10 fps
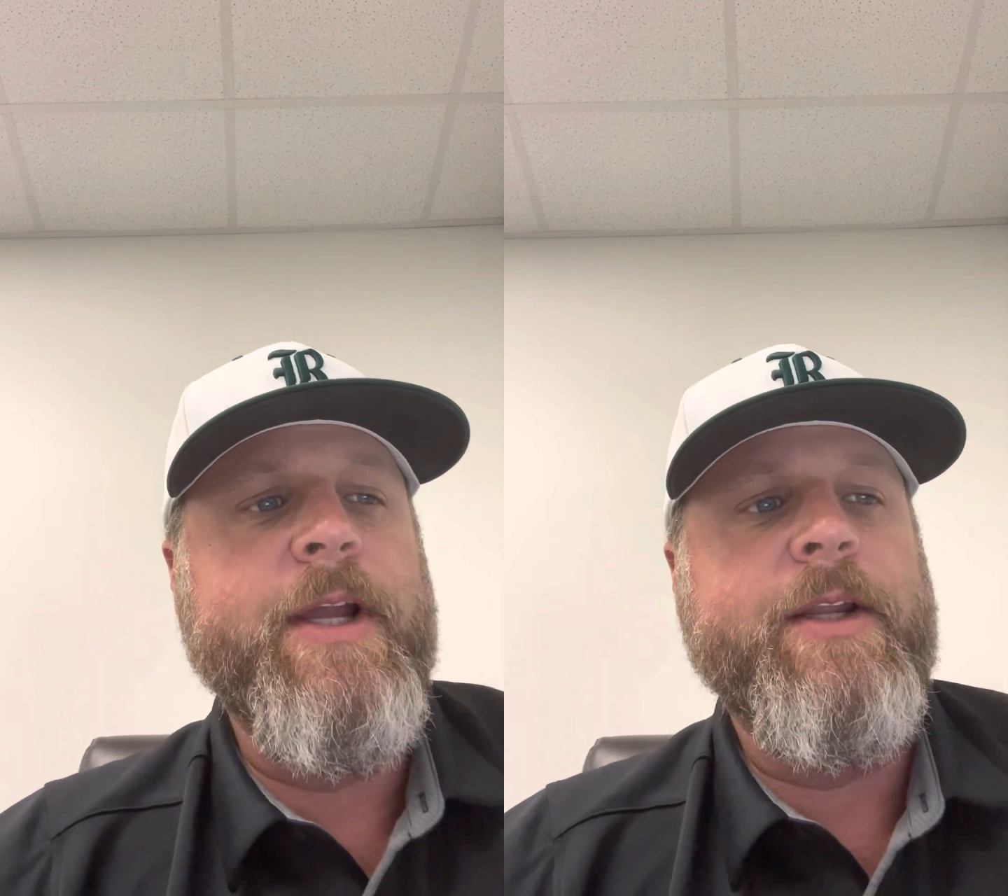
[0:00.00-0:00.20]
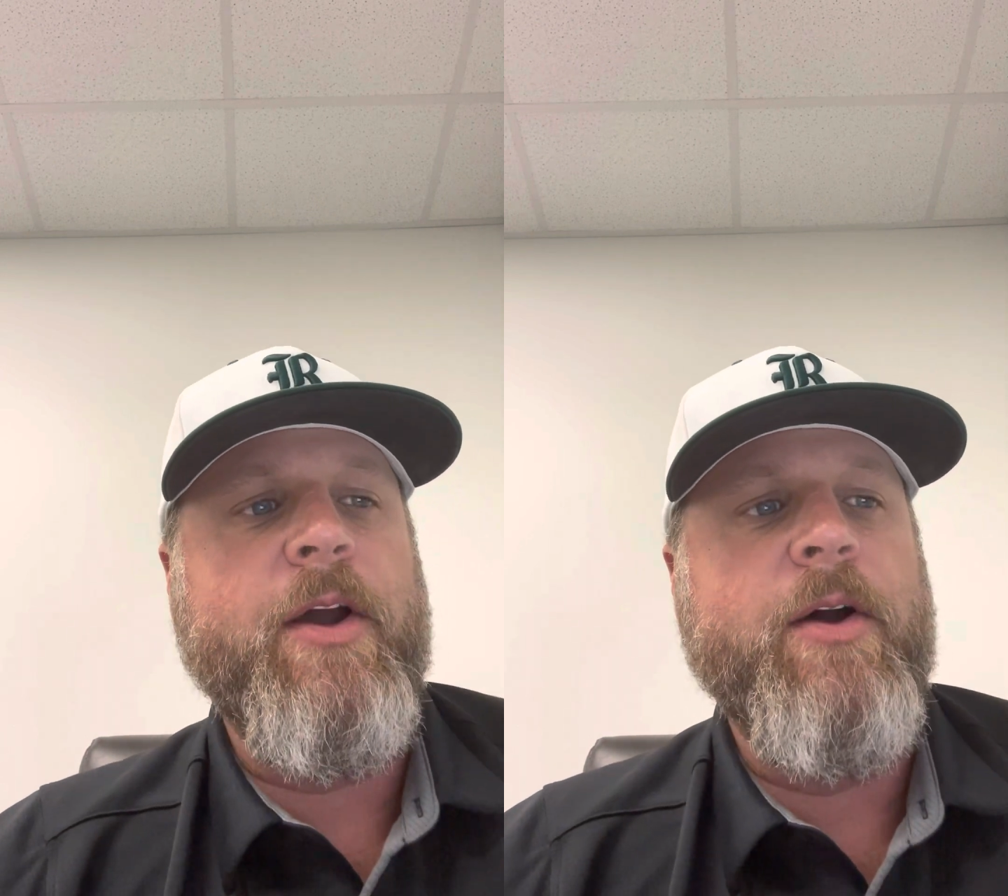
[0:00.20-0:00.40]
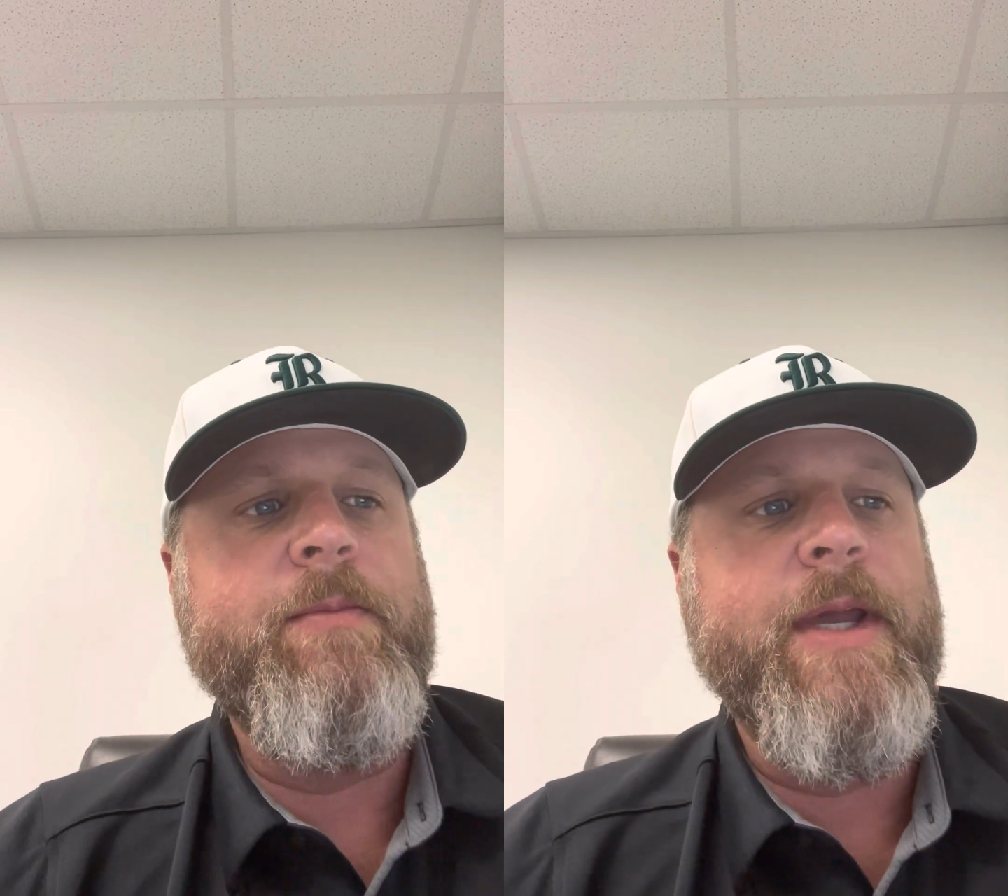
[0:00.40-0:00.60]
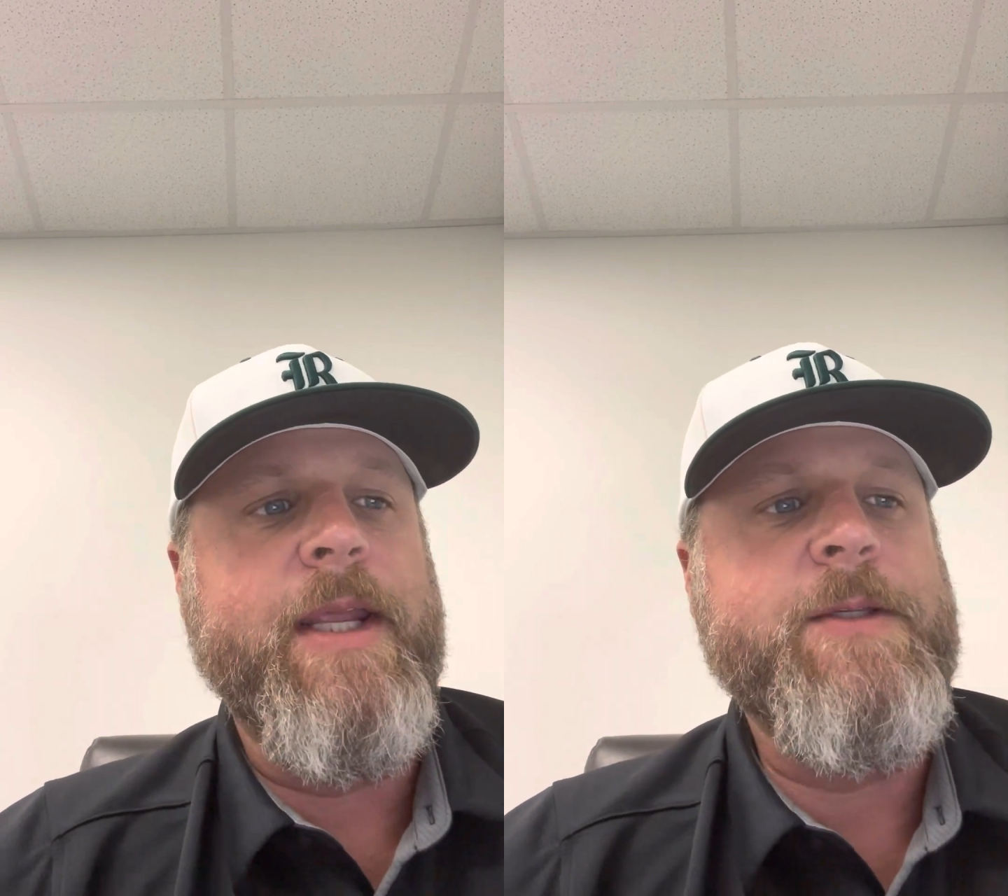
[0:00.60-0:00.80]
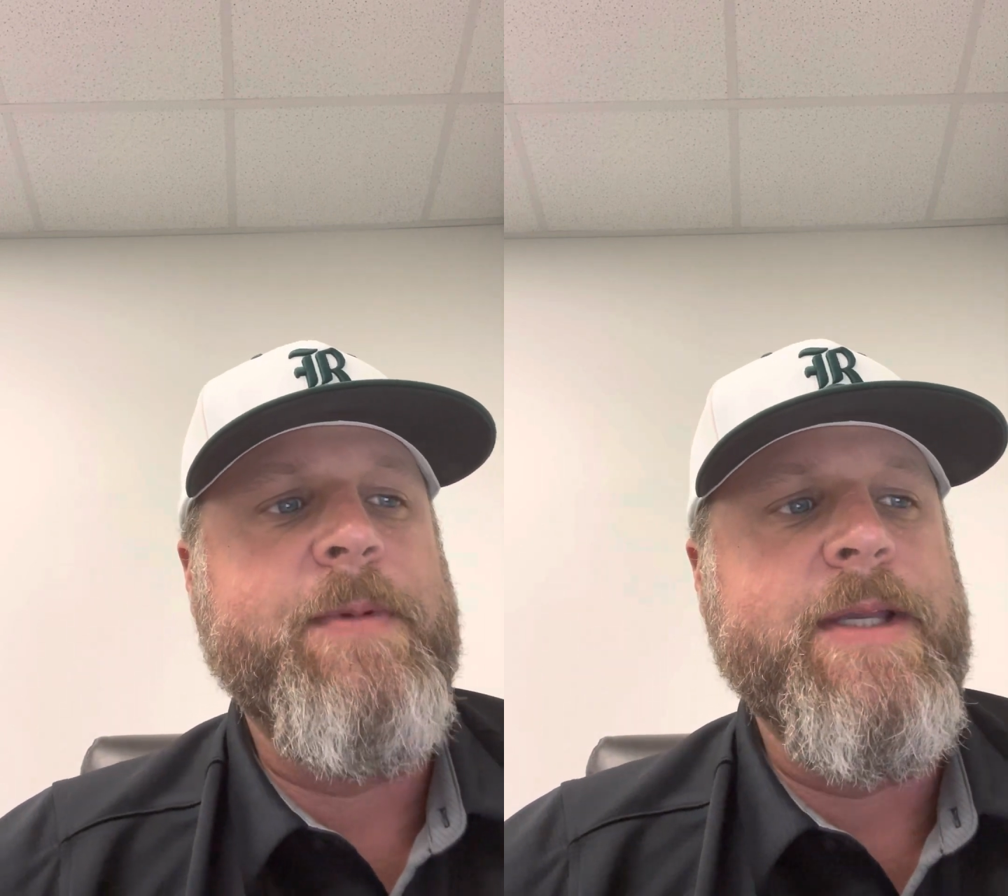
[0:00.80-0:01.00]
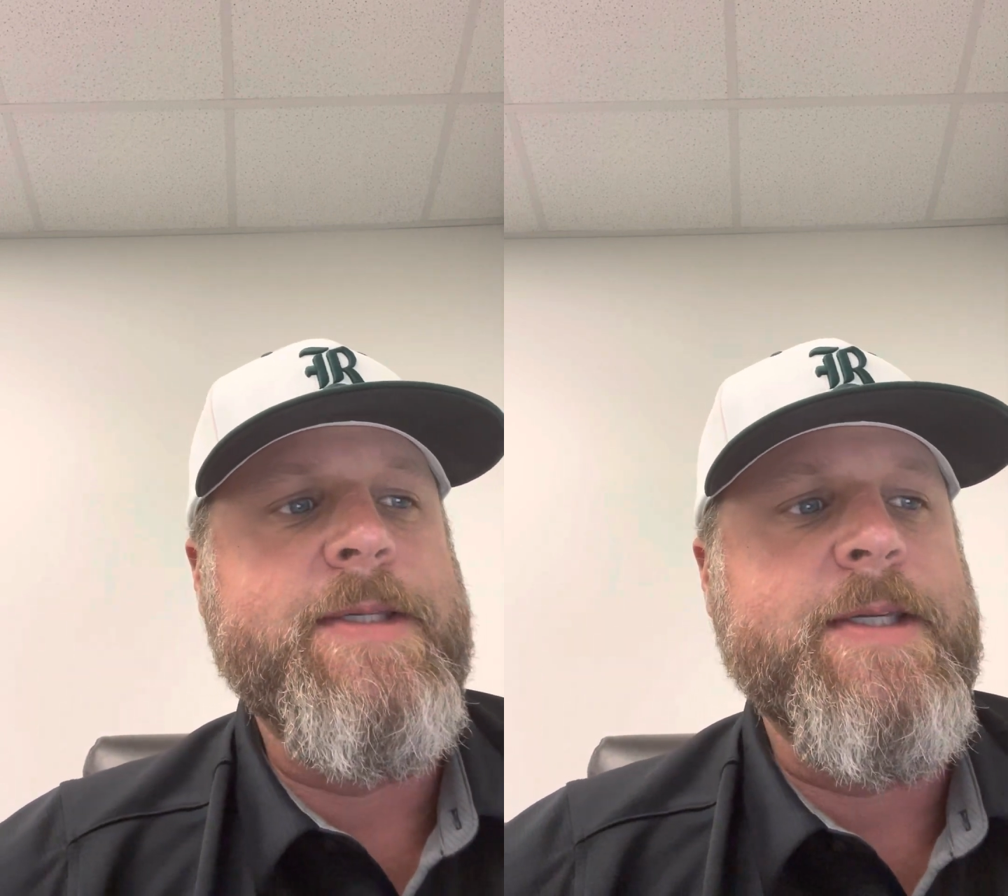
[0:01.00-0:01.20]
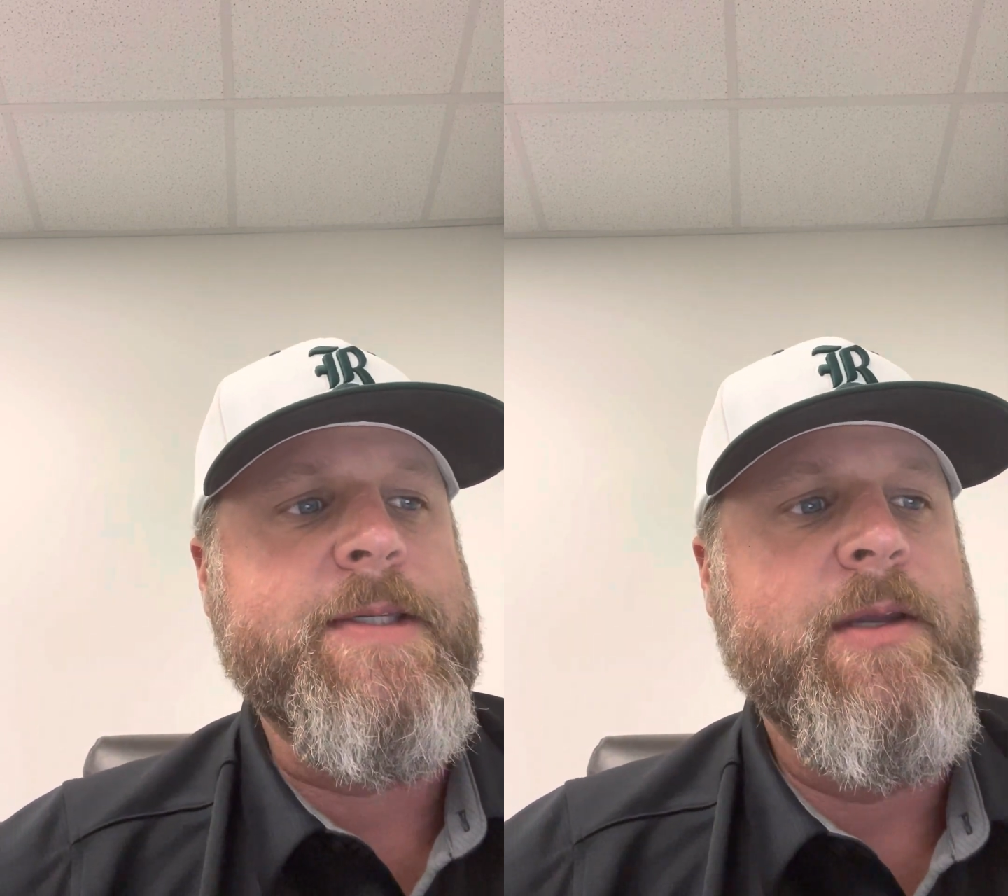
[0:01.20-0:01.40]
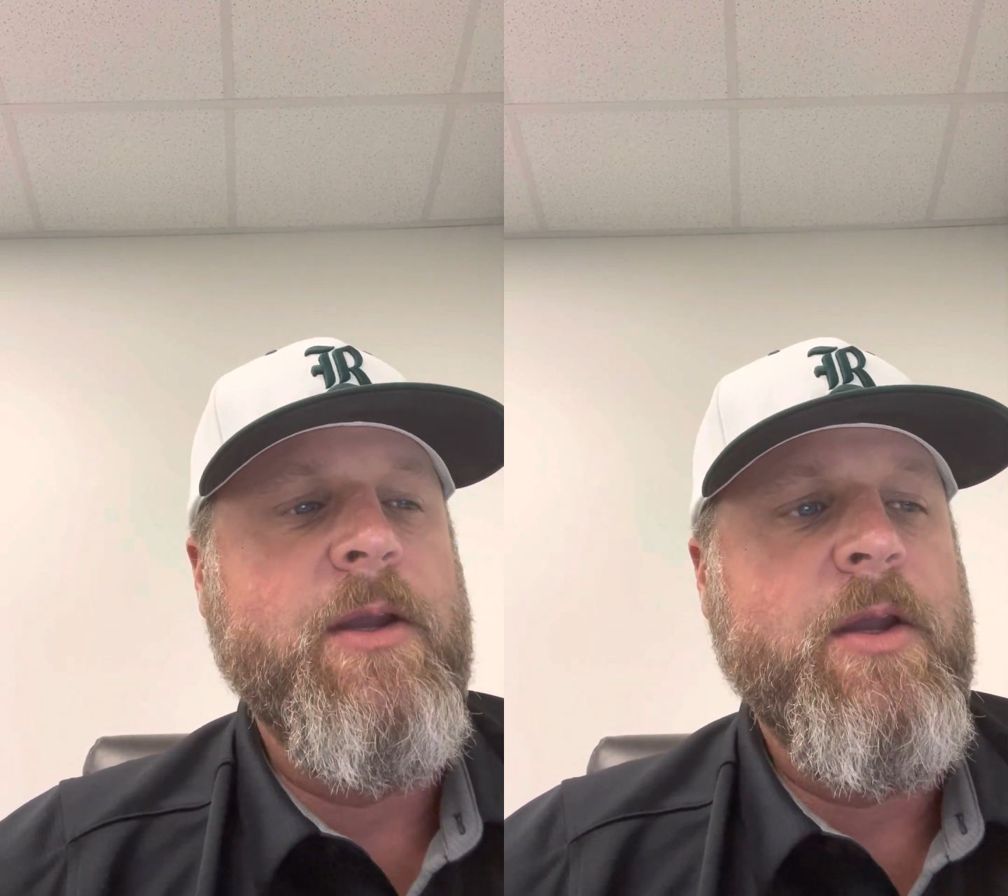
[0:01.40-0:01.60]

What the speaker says: income and expenses.